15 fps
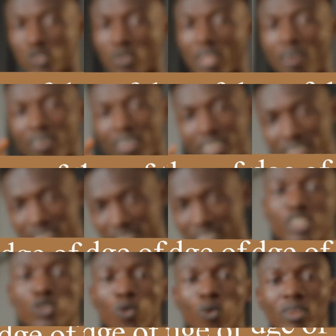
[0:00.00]
So now listen,
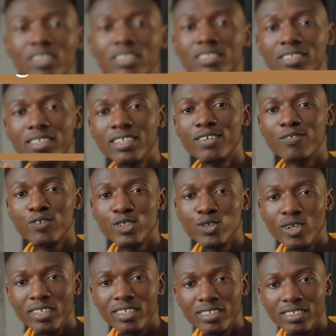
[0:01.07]
you only think
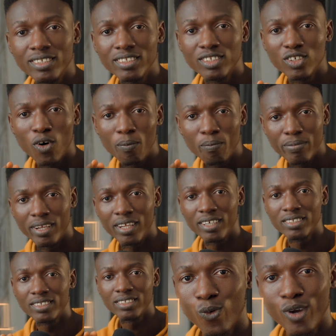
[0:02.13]
video editing is
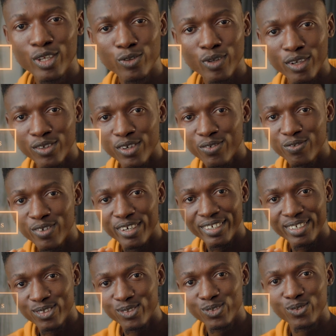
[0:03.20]
complex when you are not
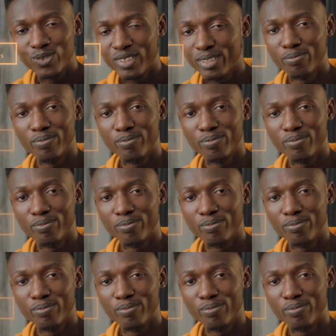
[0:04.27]
very good with the